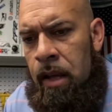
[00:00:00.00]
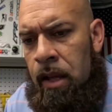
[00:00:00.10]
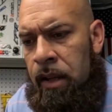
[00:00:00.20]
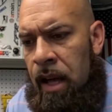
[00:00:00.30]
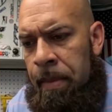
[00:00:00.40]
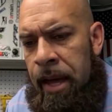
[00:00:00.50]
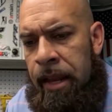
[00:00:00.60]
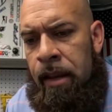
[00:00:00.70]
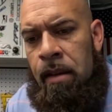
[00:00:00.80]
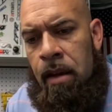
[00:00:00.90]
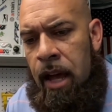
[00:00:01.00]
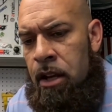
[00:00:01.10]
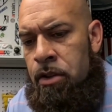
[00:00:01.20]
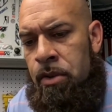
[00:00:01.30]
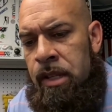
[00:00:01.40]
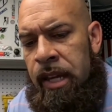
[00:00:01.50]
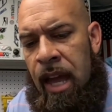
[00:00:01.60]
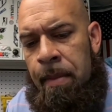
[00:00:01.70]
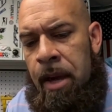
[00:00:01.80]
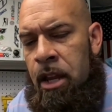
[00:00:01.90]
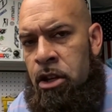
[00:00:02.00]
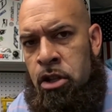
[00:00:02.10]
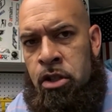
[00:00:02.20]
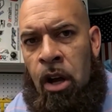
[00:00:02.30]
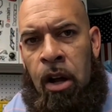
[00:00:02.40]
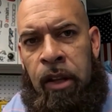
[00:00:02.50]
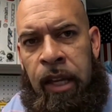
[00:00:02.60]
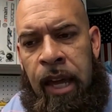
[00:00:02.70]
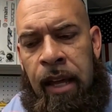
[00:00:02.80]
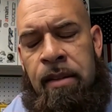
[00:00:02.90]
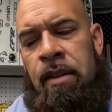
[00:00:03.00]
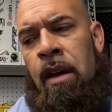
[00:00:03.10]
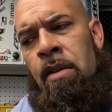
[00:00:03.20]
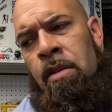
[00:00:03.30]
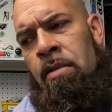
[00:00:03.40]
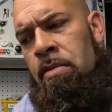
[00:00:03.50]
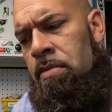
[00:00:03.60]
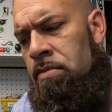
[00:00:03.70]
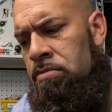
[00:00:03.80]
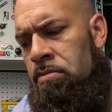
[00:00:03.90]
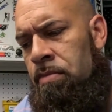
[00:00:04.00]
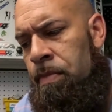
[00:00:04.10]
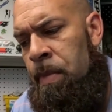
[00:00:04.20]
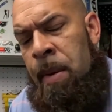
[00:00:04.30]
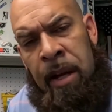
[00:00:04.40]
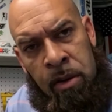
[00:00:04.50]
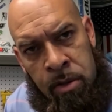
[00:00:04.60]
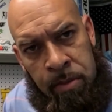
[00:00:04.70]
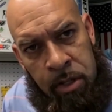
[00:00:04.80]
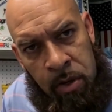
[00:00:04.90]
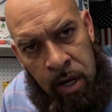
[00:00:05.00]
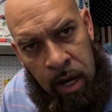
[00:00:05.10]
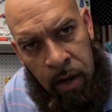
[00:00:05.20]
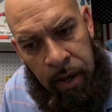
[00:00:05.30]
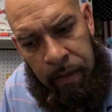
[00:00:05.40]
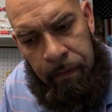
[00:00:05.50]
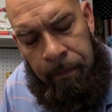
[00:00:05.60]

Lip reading: He'll come in, and as soon as he came in, it just stalled again. So I'm like, oh, maybe I'll do some tuning on it.